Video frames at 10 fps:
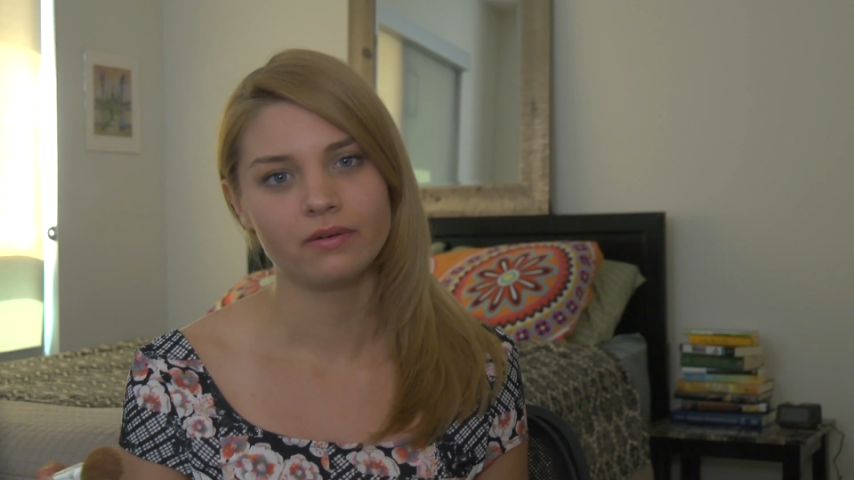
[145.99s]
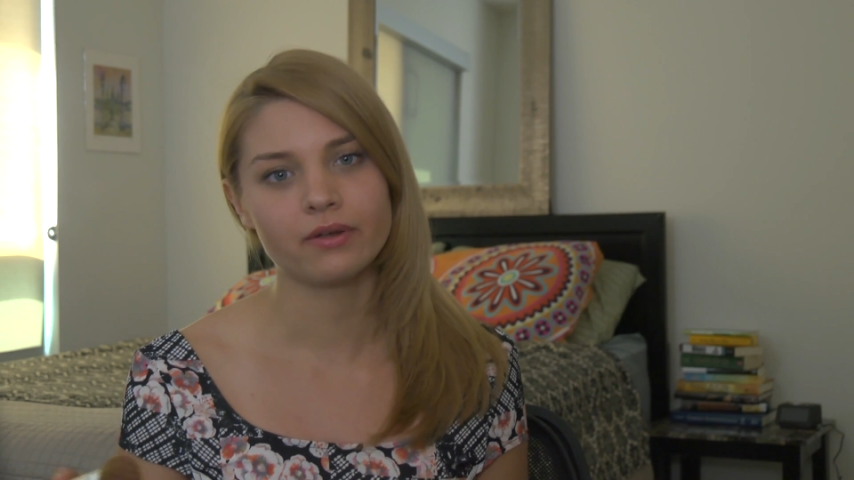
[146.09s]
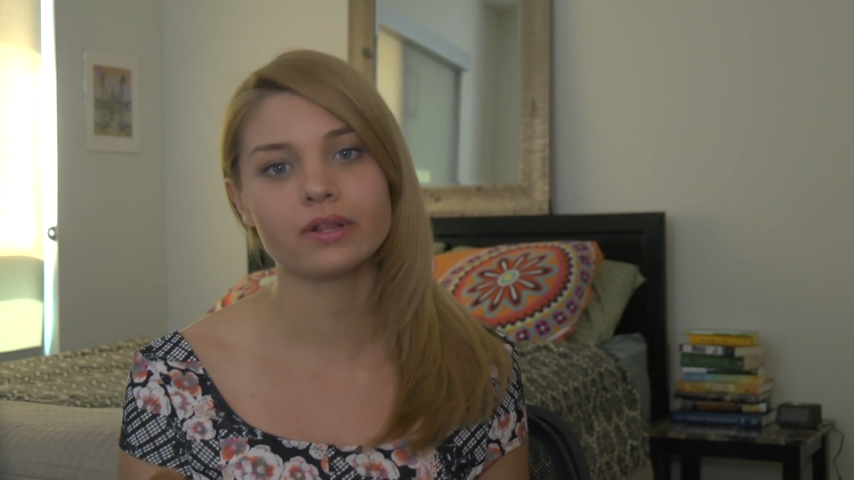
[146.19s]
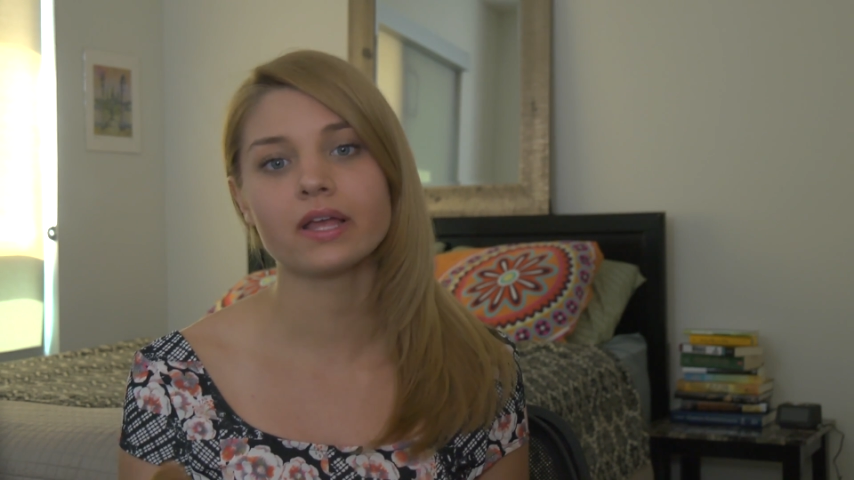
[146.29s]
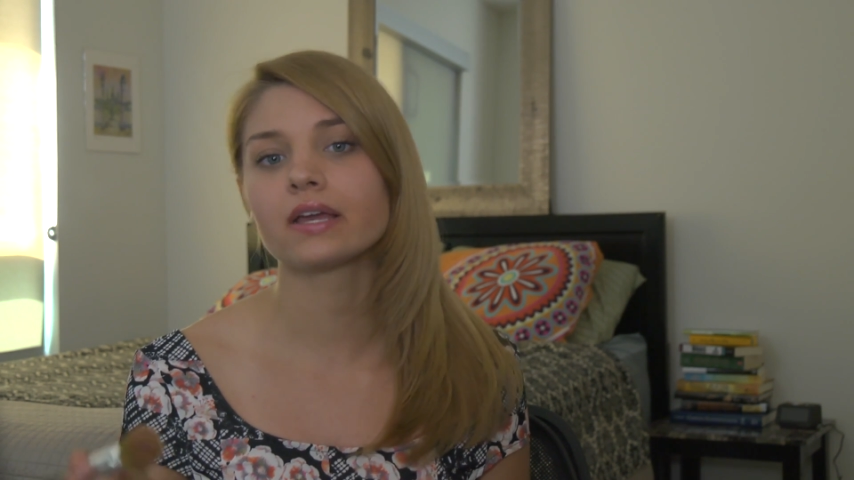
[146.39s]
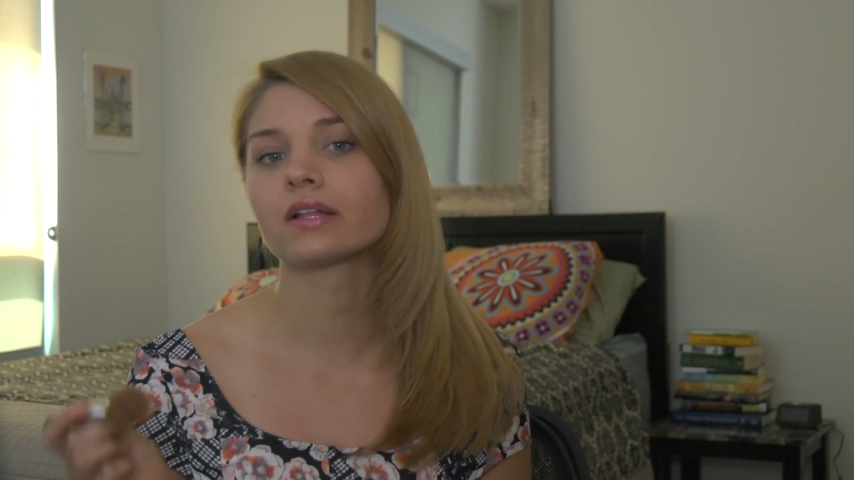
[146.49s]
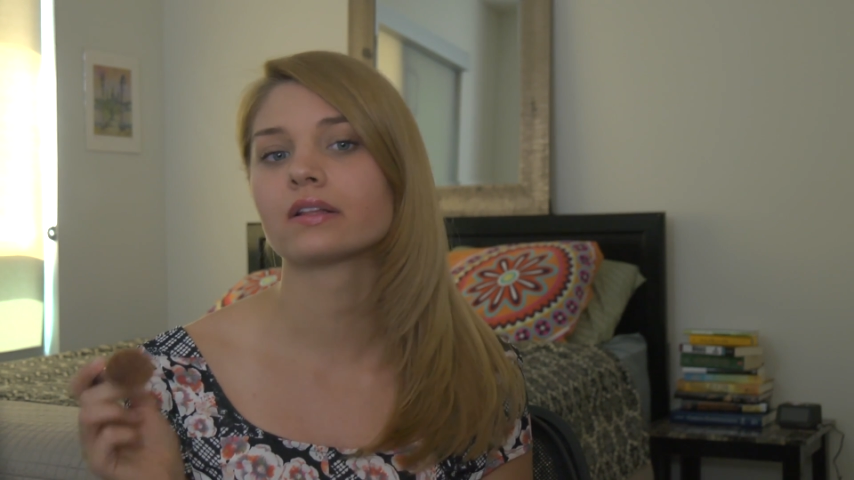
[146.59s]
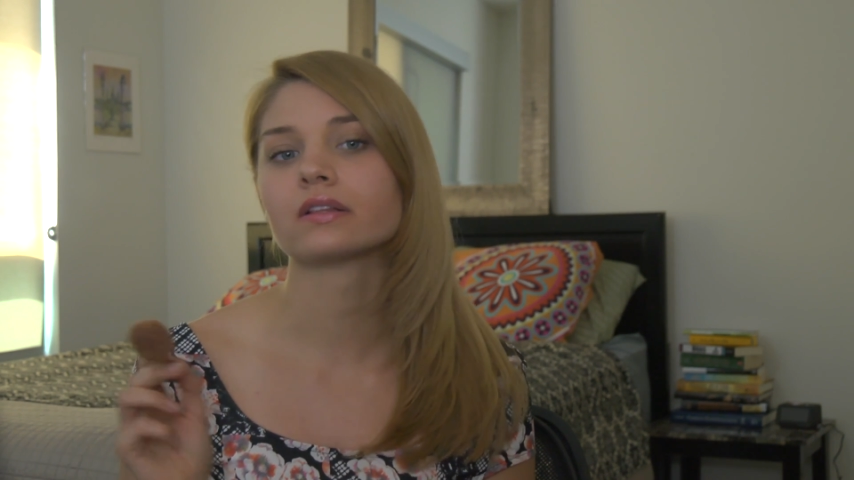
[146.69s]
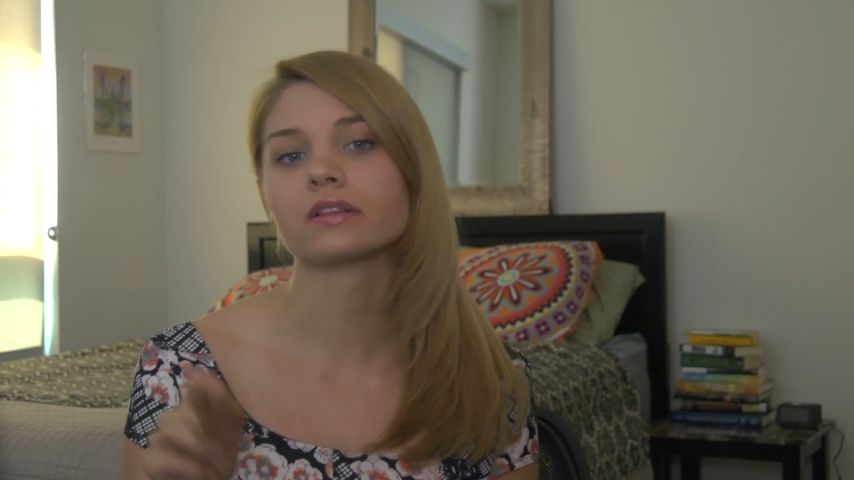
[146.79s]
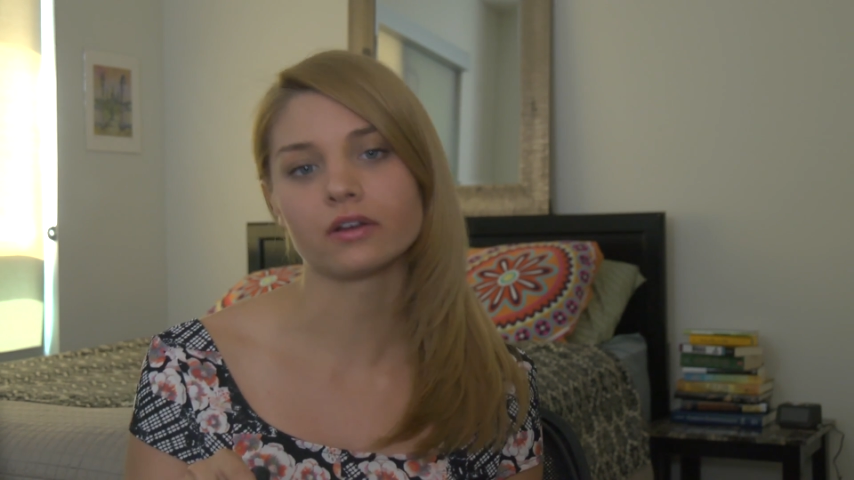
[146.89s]
We were like,
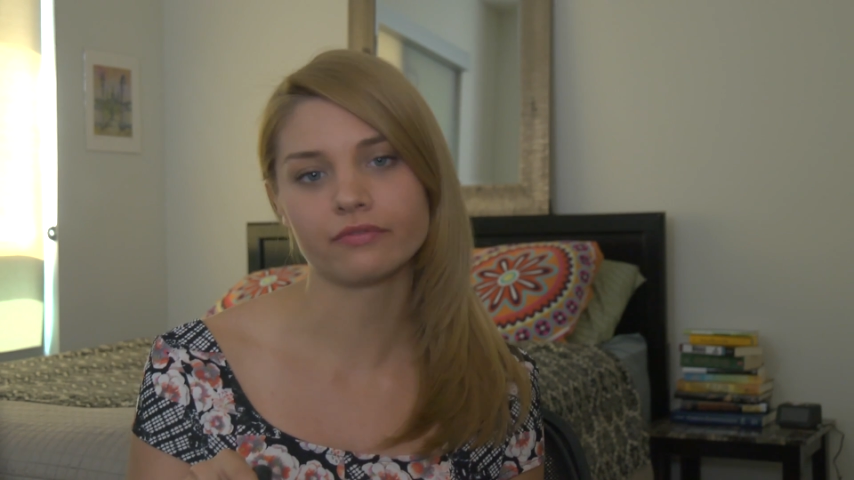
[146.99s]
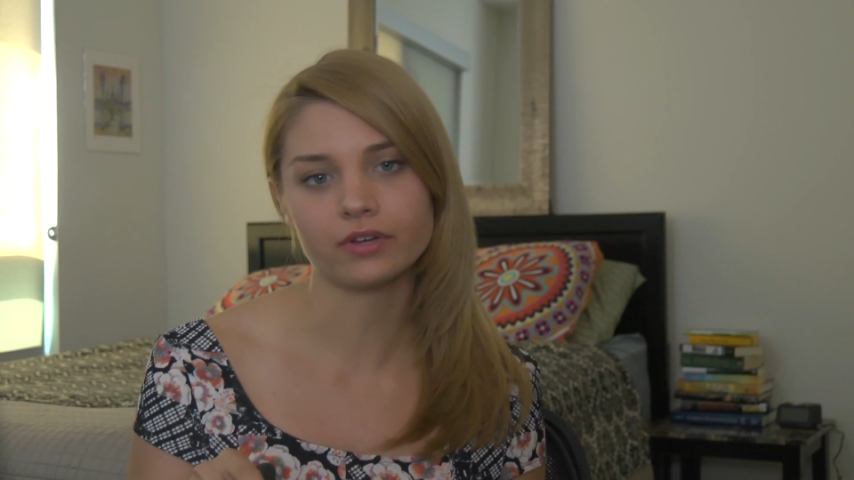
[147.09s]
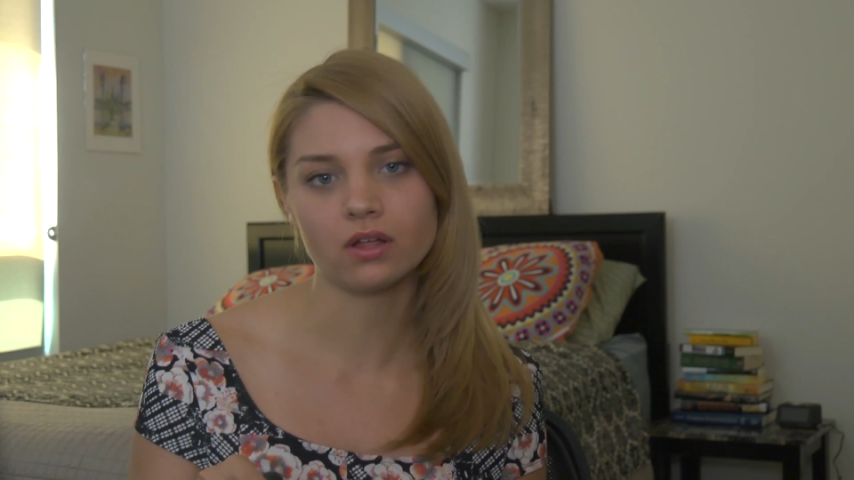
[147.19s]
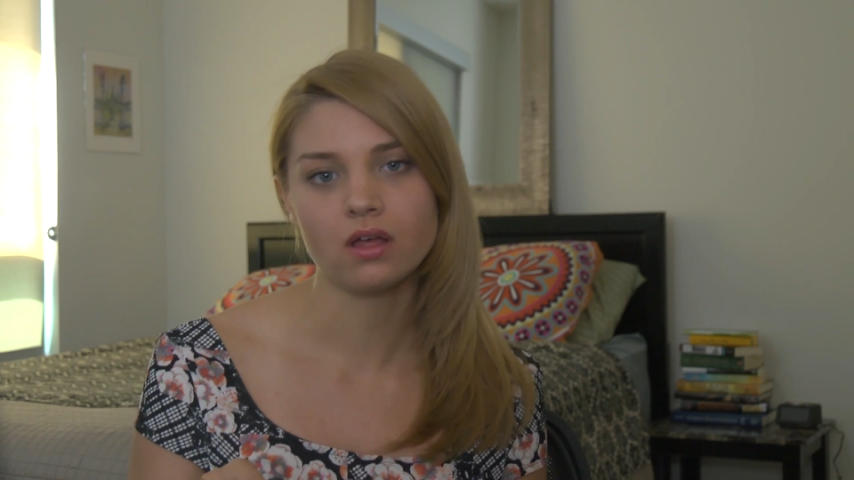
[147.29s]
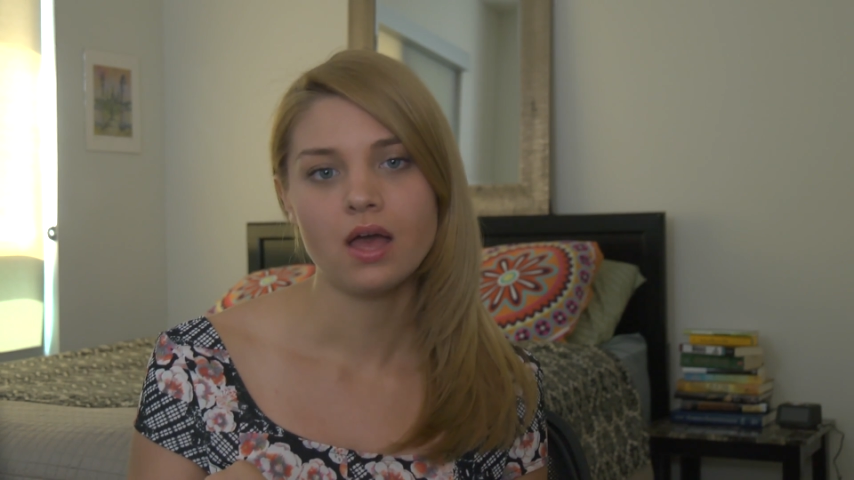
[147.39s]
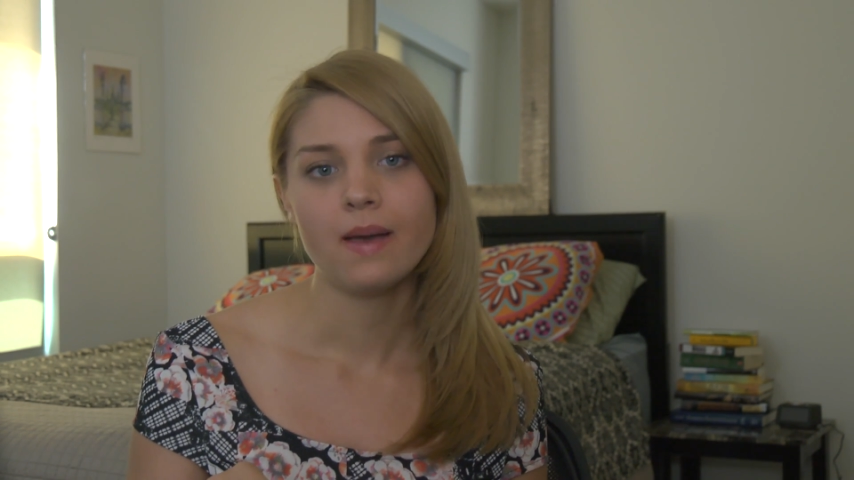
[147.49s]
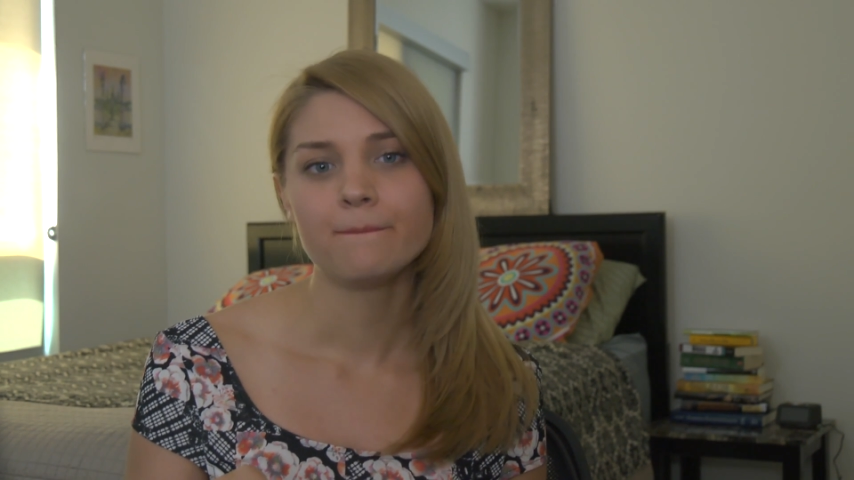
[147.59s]
look, Phil,